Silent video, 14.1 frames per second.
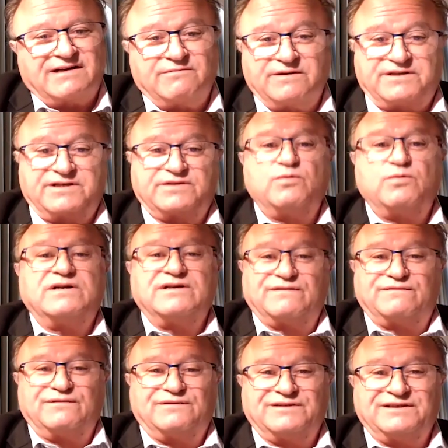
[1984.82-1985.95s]
which is
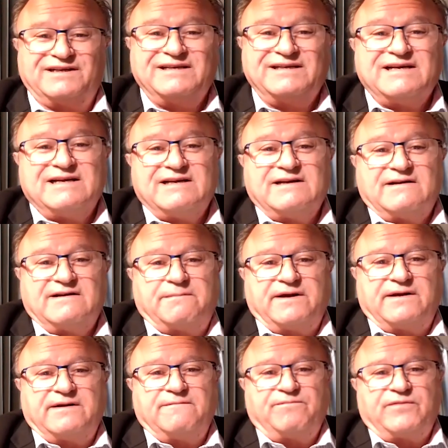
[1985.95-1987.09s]
wonderful. I
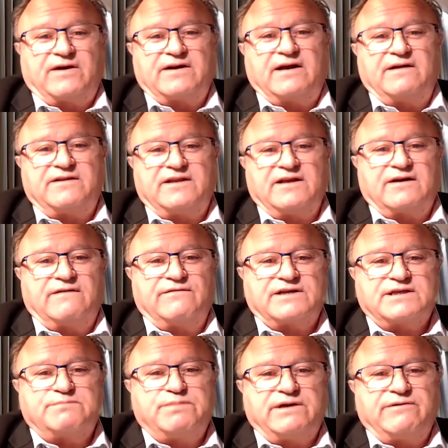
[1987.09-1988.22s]
mean, I don't think I've
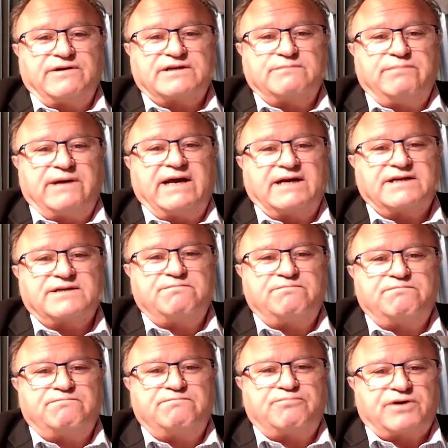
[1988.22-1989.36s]
experienced banks
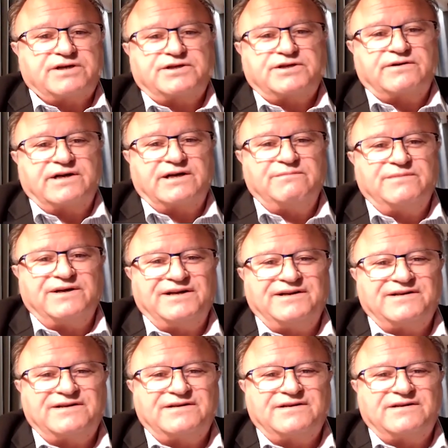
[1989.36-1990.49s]
pressuring me
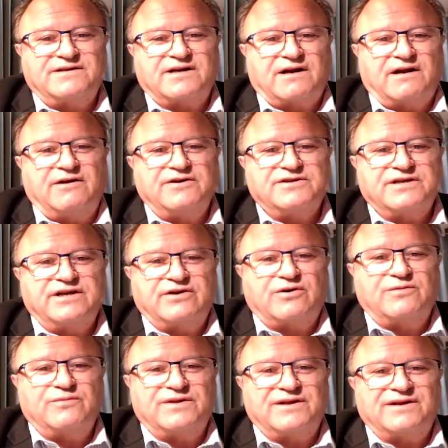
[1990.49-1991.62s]
to close and get
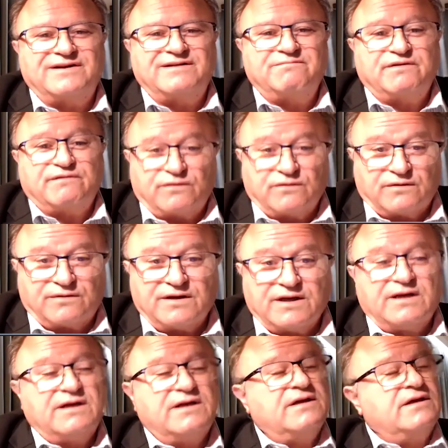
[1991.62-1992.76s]
on with it before,
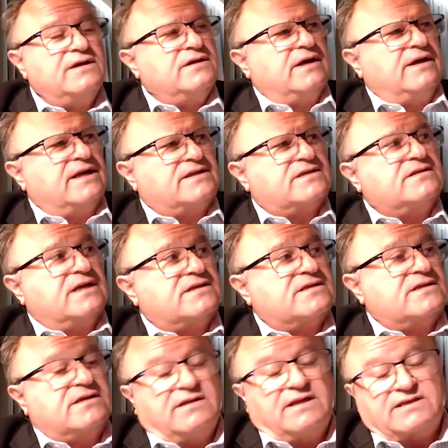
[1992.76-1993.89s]
and that's
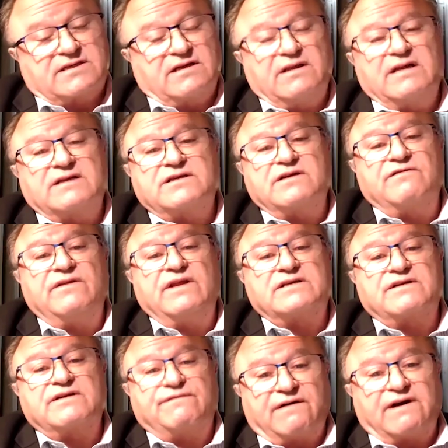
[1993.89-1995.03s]

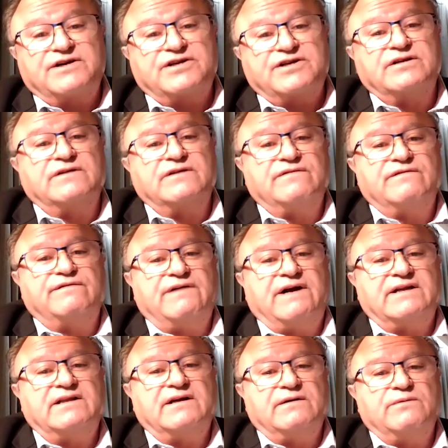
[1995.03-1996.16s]
a function of the
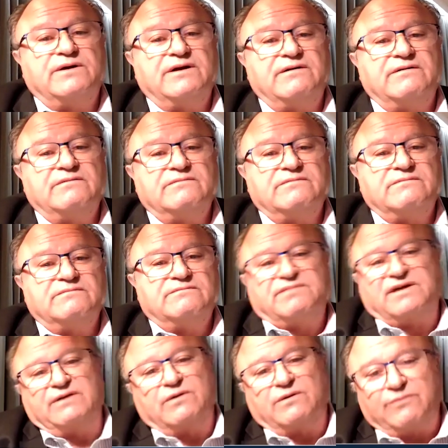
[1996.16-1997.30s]
fact that we're
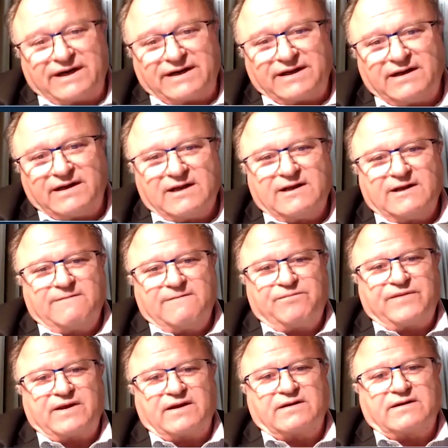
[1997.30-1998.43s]
pretty well ready,
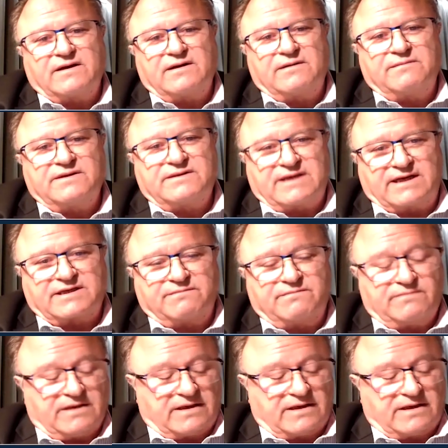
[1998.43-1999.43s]
and it takes a